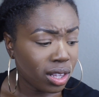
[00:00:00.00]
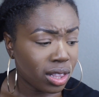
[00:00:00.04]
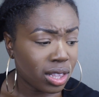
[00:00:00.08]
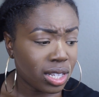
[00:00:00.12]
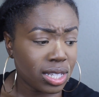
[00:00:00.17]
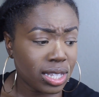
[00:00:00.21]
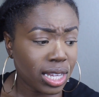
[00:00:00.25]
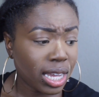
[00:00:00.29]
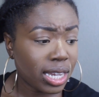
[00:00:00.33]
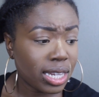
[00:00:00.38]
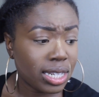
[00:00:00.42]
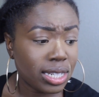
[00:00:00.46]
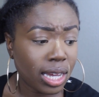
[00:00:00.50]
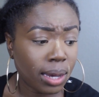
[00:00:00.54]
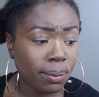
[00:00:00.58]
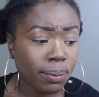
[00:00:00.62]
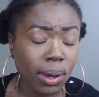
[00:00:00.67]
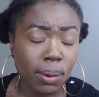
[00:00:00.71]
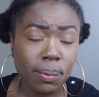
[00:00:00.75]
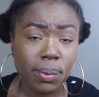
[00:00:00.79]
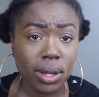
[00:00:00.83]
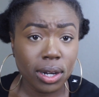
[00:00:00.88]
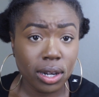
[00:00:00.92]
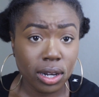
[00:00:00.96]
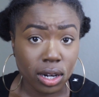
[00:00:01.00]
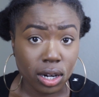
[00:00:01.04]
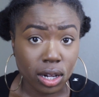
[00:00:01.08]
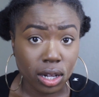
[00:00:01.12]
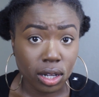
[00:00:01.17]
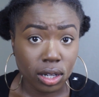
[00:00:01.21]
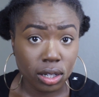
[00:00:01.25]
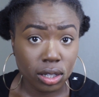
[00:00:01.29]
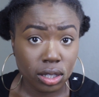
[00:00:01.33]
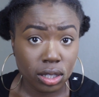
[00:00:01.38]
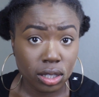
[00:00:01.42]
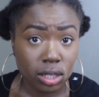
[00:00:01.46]
The second time I put it
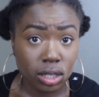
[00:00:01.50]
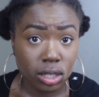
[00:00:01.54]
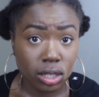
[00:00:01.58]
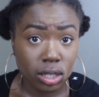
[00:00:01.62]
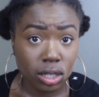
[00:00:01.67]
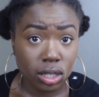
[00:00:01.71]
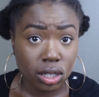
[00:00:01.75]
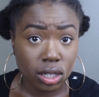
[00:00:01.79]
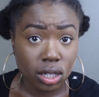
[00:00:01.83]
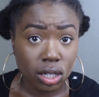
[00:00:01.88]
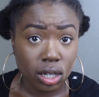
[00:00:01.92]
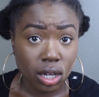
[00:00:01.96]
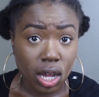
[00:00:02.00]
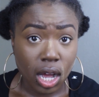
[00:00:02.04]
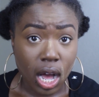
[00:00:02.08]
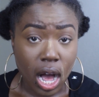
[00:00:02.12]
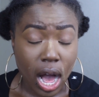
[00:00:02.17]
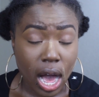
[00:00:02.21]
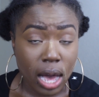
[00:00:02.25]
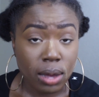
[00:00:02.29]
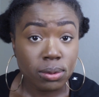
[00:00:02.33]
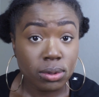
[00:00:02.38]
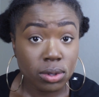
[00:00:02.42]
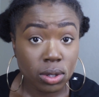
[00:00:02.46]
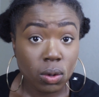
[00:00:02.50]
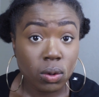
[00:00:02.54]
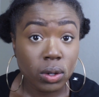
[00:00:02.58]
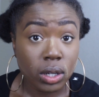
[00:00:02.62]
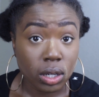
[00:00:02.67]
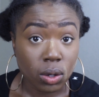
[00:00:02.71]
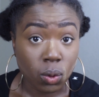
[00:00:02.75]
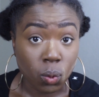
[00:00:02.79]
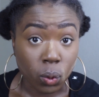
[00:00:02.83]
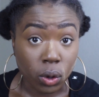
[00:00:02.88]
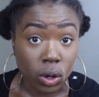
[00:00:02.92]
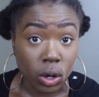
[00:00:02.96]
on, I was going
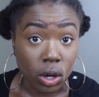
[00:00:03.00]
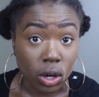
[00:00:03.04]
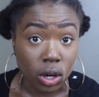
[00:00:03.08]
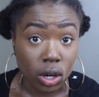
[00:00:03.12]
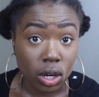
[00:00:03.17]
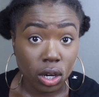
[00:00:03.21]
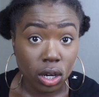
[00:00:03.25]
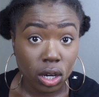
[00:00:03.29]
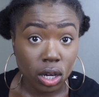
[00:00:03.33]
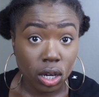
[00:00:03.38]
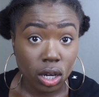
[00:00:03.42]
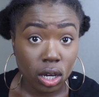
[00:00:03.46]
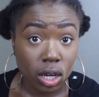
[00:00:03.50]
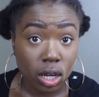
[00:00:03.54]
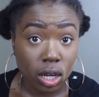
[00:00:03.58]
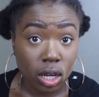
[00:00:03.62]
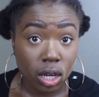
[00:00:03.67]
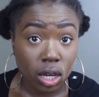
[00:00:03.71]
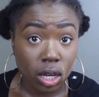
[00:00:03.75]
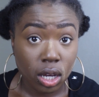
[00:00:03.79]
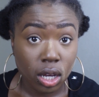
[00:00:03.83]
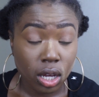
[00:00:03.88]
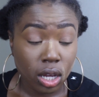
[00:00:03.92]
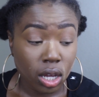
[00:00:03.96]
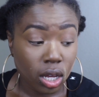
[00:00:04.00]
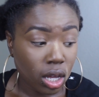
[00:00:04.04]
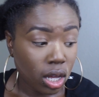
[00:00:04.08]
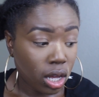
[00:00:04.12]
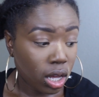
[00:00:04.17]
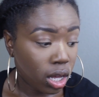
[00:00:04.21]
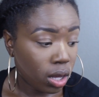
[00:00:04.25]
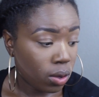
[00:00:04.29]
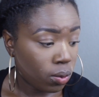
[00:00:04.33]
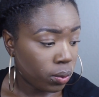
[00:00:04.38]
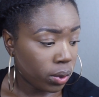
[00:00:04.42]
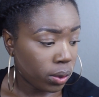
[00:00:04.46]
to work.
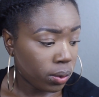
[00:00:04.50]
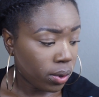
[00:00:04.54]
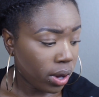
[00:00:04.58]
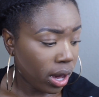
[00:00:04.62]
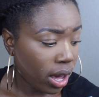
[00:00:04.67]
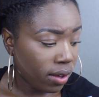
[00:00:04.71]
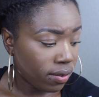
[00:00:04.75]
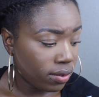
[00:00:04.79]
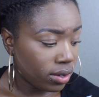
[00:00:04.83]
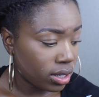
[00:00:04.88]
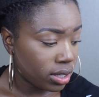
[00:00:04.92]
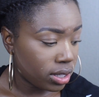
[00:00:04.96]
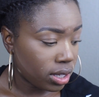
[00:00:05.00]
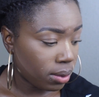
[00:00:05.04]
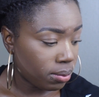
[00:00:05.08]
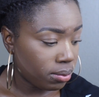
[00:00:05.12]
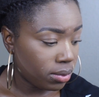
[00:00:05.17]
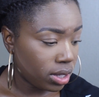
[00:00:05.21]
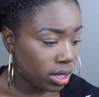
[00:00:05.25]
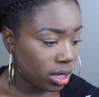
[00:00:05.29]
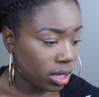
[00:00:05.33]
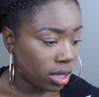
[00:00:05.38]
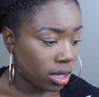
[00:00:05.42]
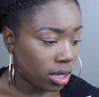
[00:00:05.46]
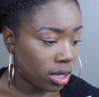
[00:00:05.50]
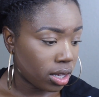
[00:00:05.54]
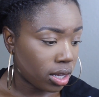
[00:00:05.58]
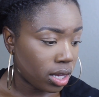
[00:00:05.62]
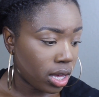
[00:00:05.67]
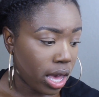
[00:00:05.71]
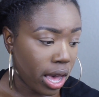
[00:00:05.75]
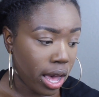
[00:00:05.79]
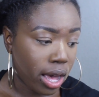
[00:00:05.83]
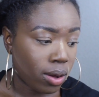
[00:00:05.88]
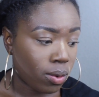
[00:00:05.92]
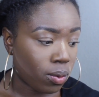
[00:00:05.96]
We were having something
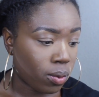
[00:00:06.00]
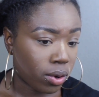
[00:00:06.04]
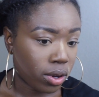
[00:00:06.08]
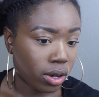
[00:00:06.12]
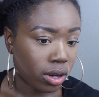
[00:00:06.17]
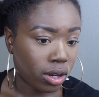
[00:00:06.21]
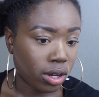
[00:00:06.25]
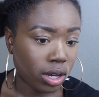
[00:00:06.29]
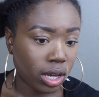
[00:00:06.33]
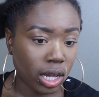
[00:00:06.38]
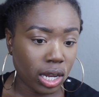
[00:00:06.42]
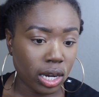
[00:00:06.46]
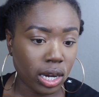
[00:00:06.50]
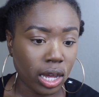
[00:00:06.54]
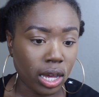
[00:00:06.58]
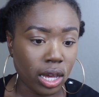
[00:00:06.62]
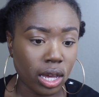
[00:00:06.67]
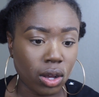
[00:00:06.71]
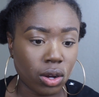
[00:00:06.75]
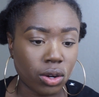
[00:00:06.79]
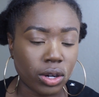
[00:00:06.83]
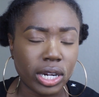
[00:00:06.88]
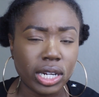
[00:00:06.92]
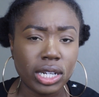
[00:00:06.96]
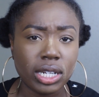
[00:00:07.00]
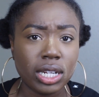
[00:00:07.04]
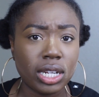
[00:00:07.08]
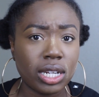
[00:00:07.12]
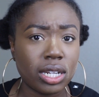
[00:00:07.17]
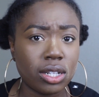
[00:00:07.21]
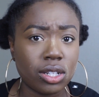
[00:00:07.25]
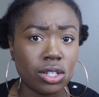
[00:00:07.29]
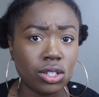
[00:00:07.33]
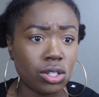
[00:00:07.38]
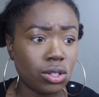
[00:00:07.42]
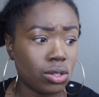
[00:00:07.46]
at work, and I
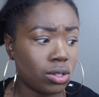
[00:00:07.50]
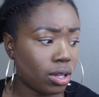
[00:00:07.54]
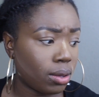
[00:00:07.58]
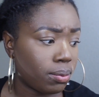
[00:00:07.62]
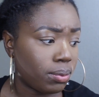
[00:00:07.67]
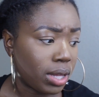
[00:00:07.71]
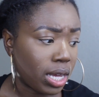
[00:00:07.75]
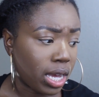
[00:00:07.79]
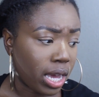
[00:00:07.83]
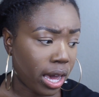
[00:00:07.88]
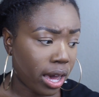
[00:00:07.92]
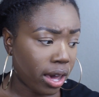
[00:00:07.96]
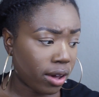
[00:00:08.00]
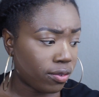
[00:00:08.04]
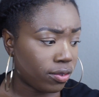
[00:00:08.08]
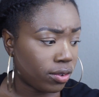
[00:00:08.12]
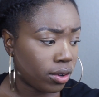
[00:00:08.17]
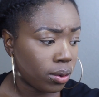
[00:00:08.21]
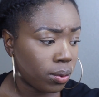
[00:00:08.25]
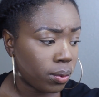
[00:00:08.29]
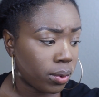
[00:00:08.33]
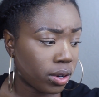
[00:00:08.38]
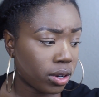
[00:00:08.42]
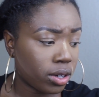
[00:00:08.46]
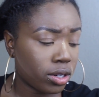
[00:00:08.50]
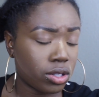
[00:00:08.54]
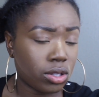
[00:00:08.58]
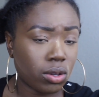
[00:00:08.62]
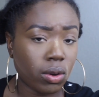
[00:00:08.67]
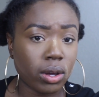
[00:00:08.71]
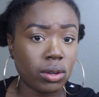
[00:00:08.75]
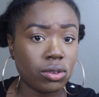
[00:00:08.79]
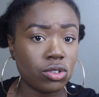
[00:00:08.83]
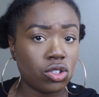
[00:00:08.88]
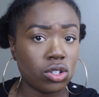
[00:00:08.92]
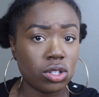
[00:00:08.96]
needed to do something after work, so
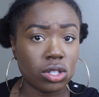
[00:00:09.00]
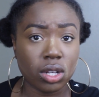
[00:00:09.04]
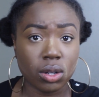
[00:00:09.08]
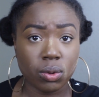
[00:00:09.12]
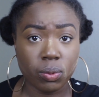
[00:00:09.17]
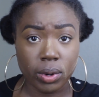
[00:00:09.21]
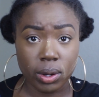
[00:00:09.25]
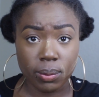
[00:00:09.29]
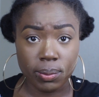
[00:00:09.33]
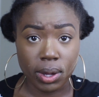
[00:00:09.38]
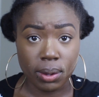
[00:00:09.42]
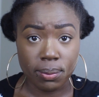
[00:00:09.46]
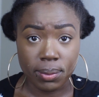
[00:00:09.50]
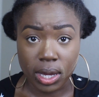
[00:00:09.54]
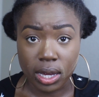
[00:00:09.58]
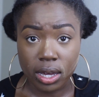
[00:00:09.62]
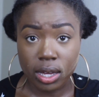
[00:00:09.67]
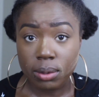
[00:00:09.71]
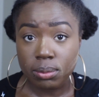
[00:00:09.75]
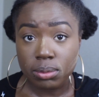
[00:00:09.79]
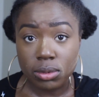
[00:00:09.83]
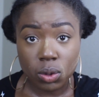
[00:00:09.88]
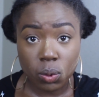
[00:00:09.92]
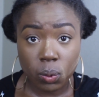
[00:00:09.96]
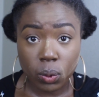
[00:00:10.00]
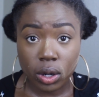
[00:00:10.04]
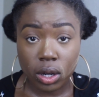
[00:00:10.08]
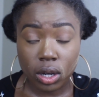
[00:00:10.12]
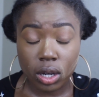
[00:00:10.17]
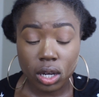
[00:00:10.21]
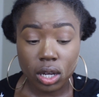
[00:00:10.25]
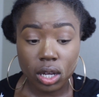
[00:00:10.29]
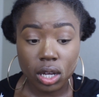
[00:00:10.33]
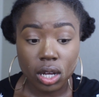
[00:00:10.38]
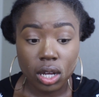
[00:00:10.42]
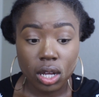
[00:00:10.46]
I was just gonna wear my makeup to
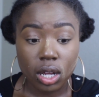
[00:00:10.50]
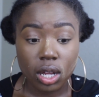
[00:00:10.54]
work.